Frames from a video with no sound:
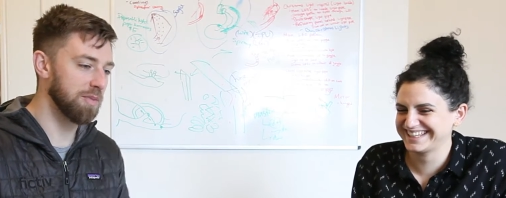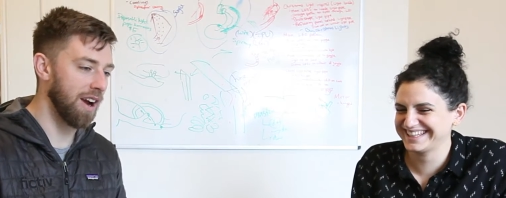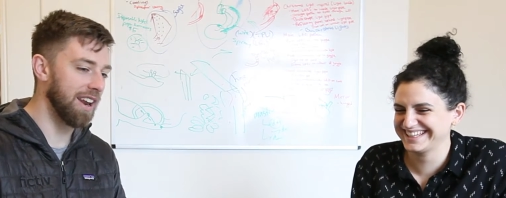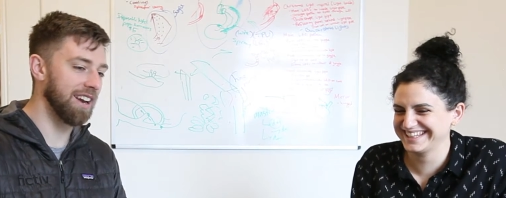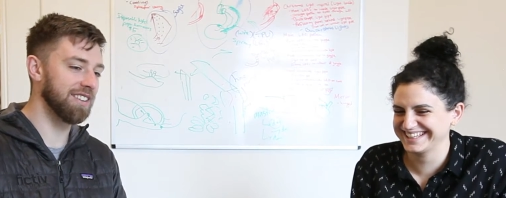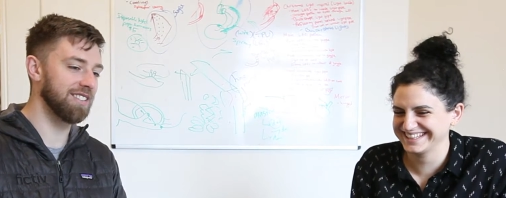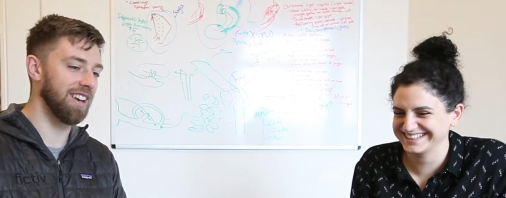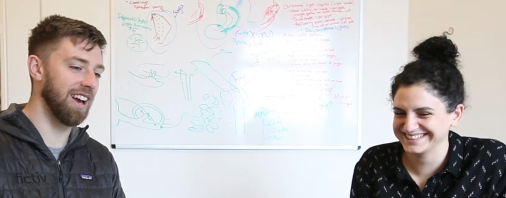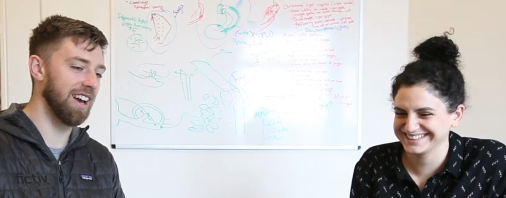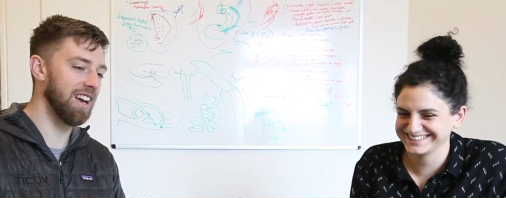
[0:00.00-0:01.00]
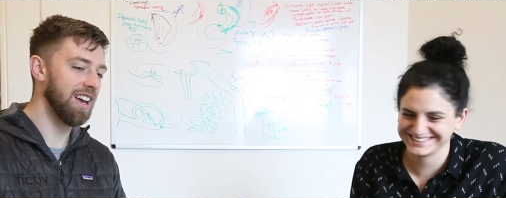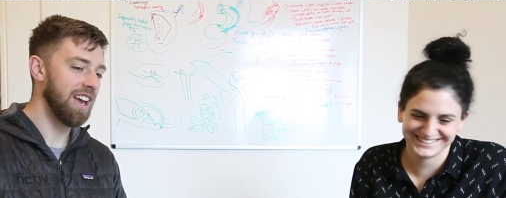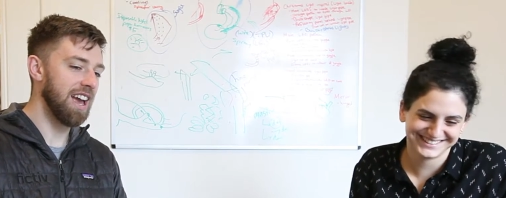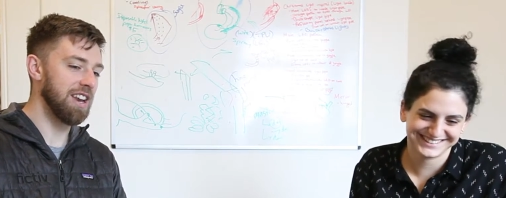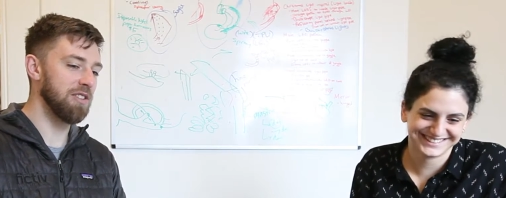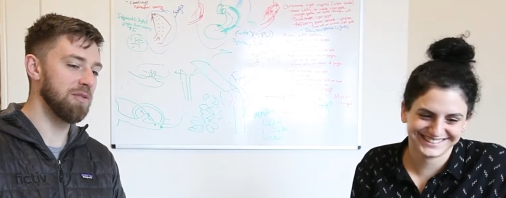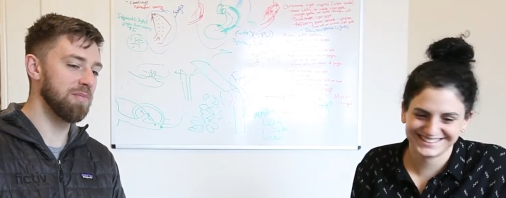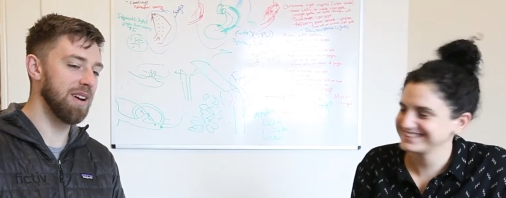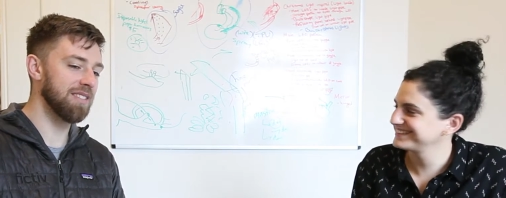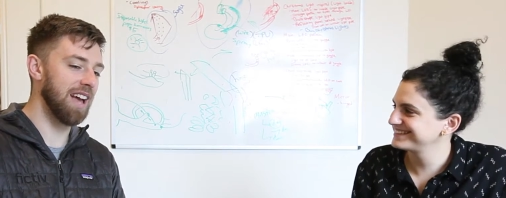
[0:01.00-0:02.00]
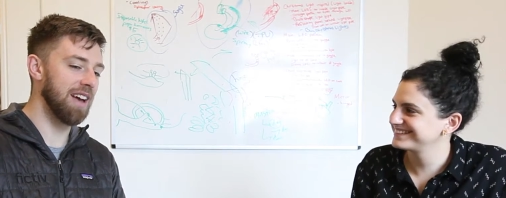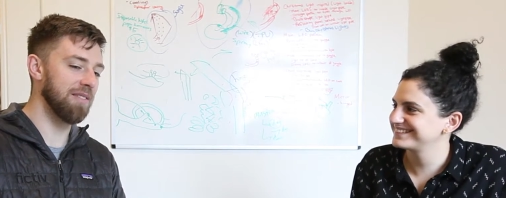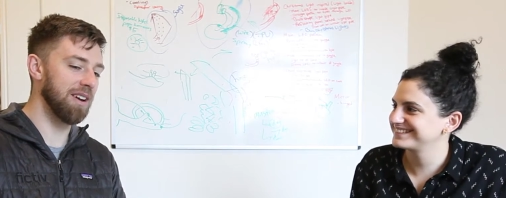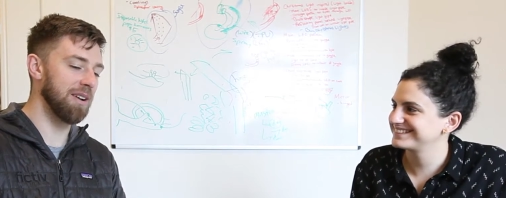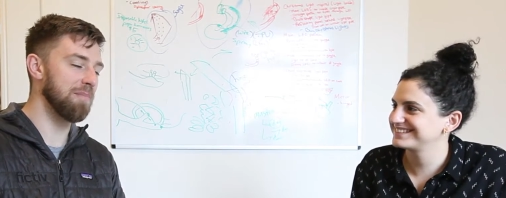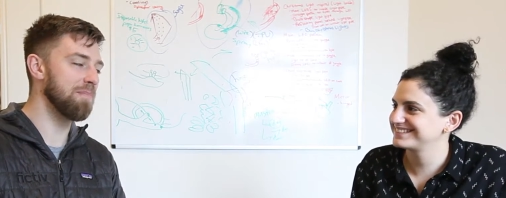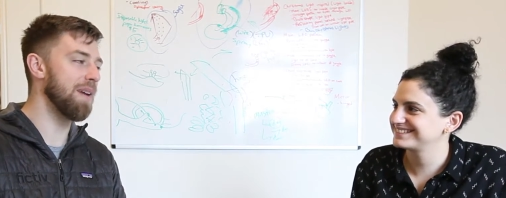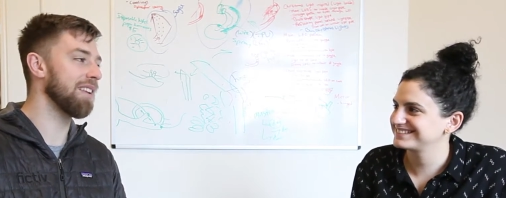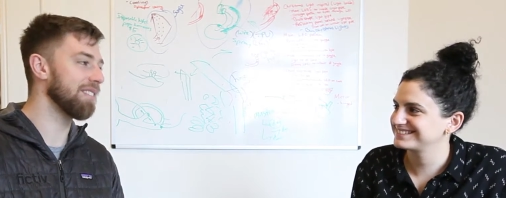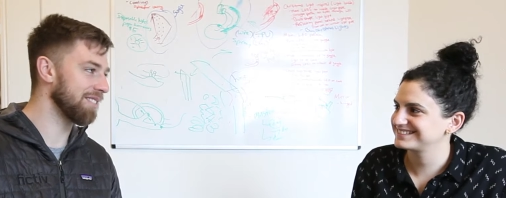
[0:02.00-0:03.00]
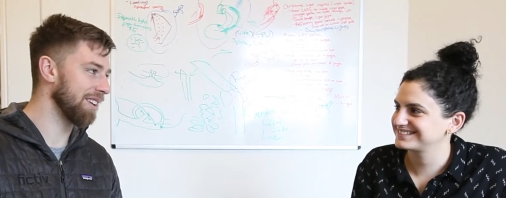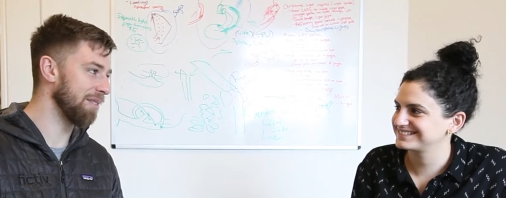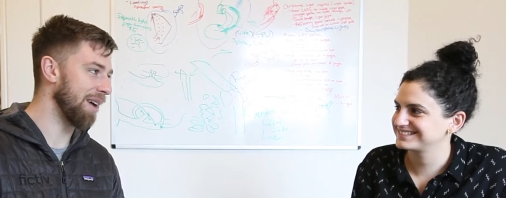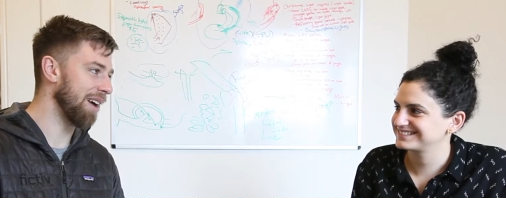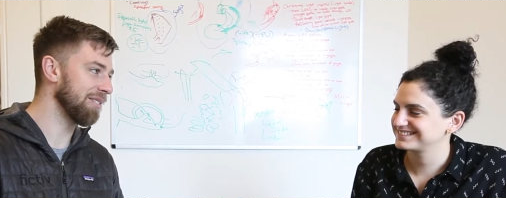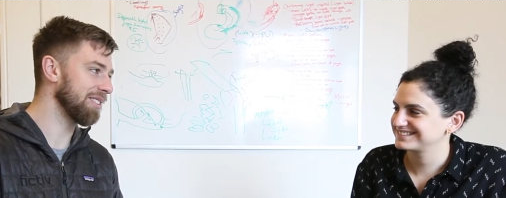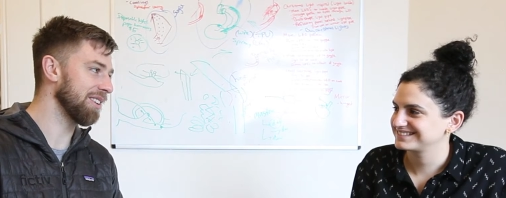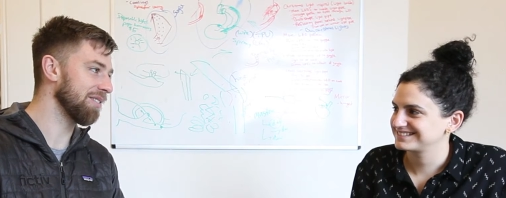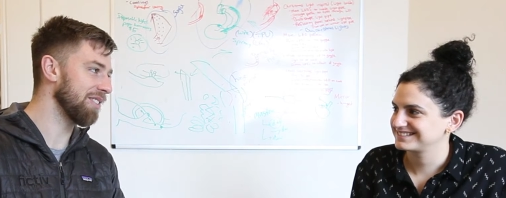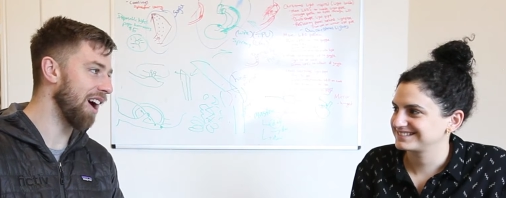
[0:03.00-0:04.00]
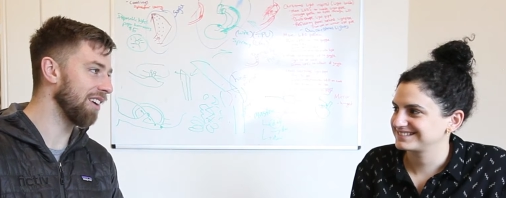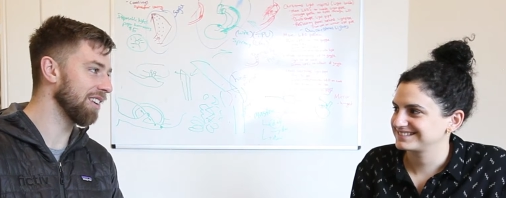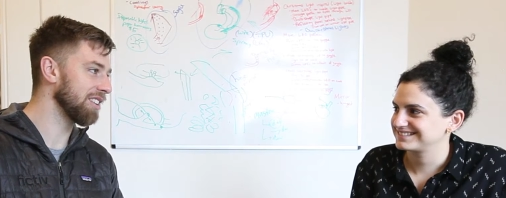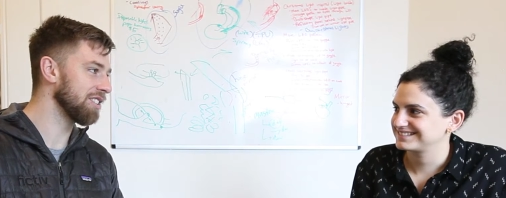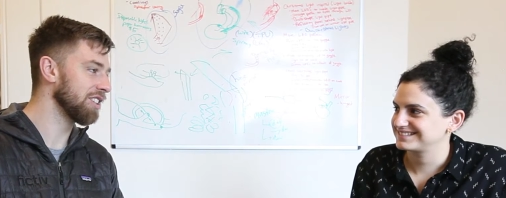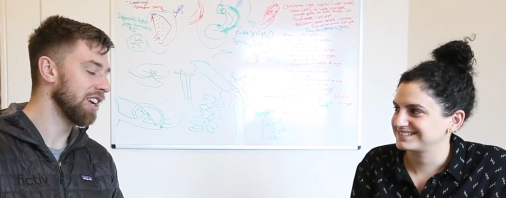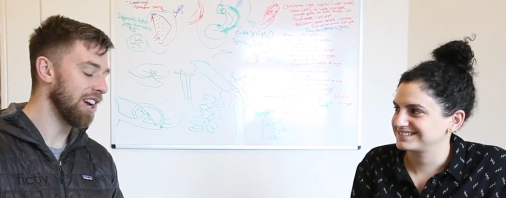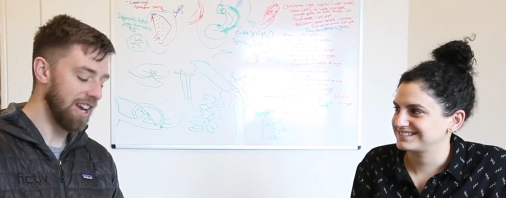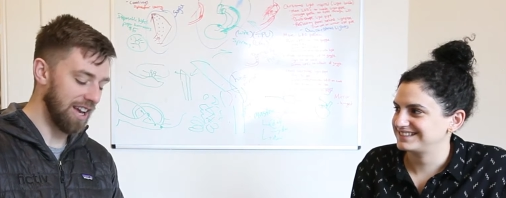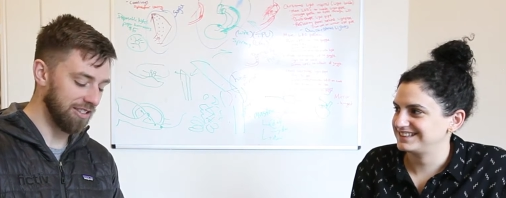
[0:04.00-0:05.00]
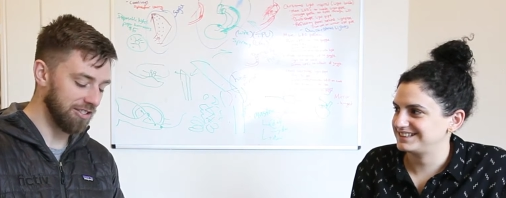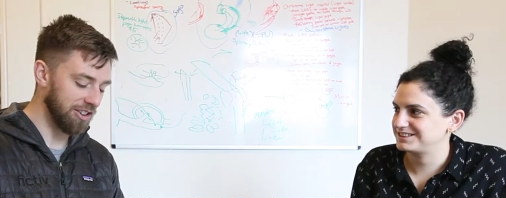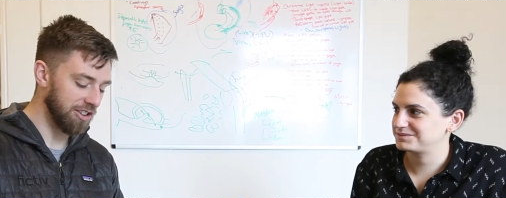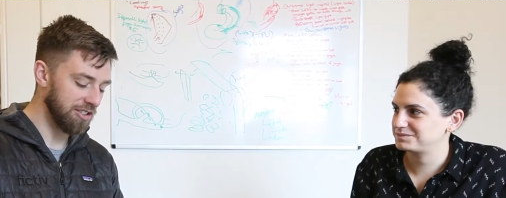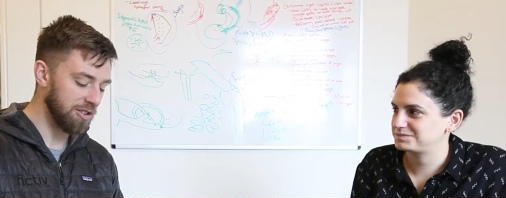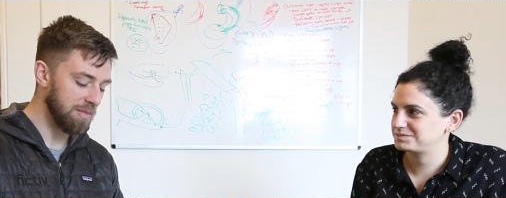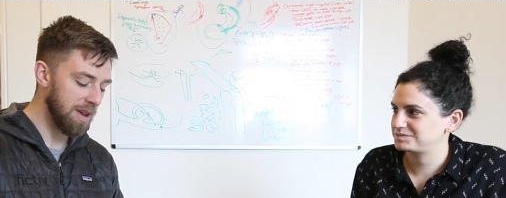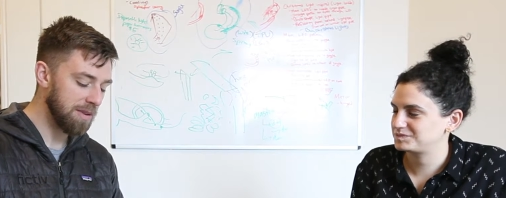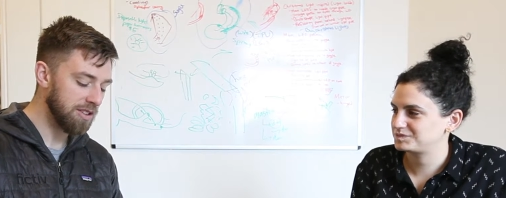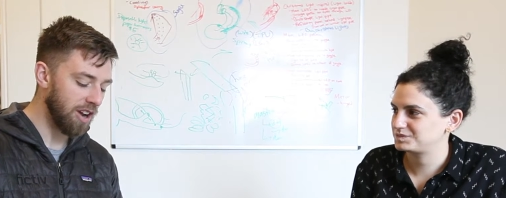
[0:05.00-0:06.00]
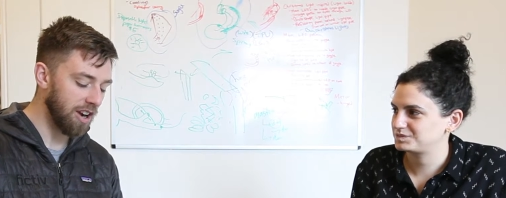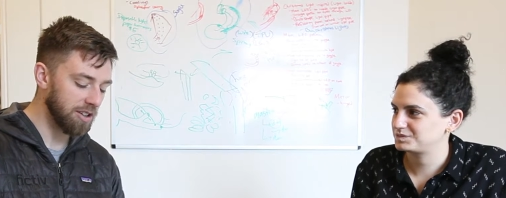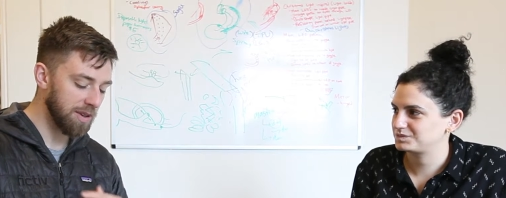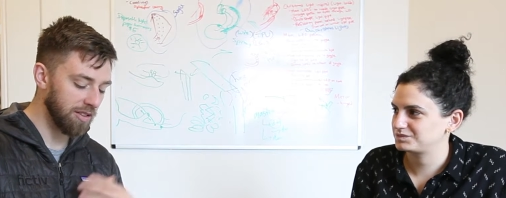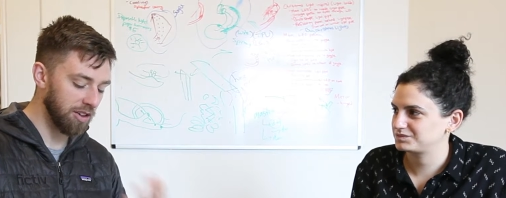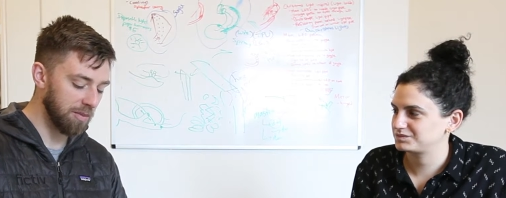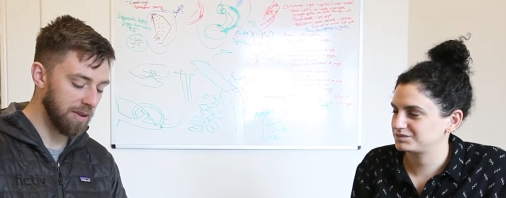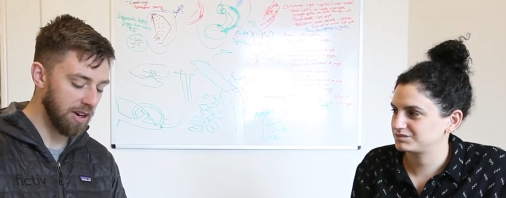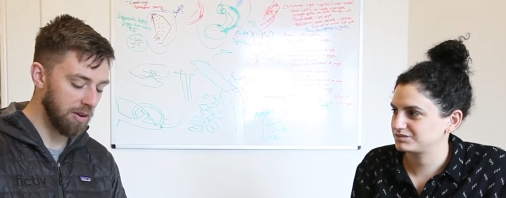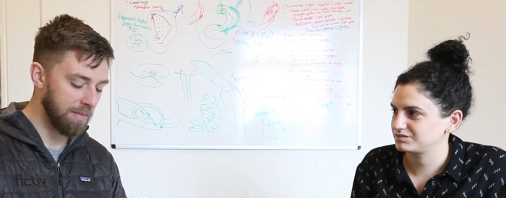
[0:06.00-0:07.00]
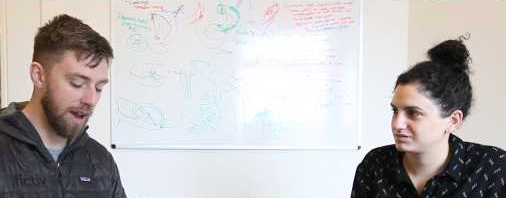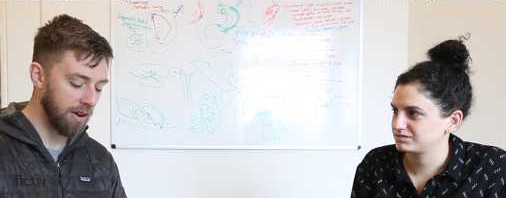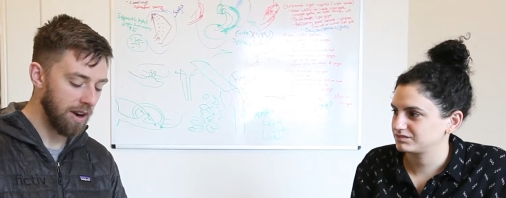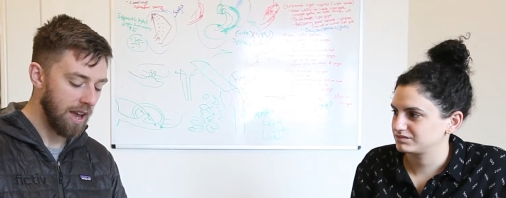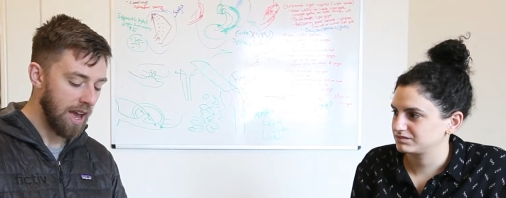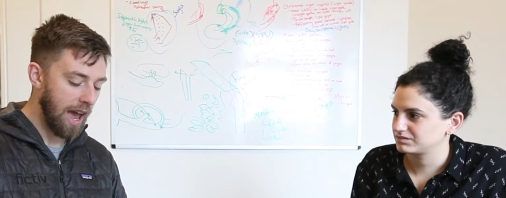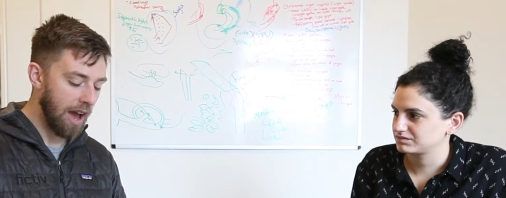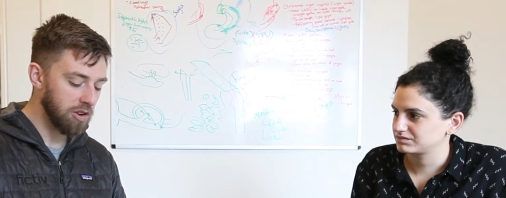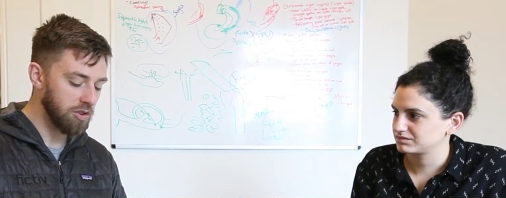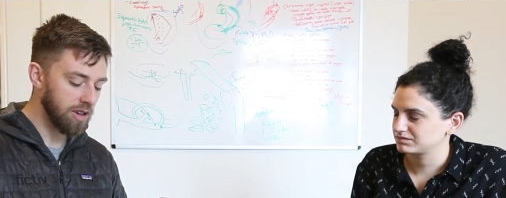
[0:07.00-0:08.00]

Speaker 1: products, uh, and you must have an immense amount of knowledge uh, yeah. learned. So maybe talk to me a little bit about how you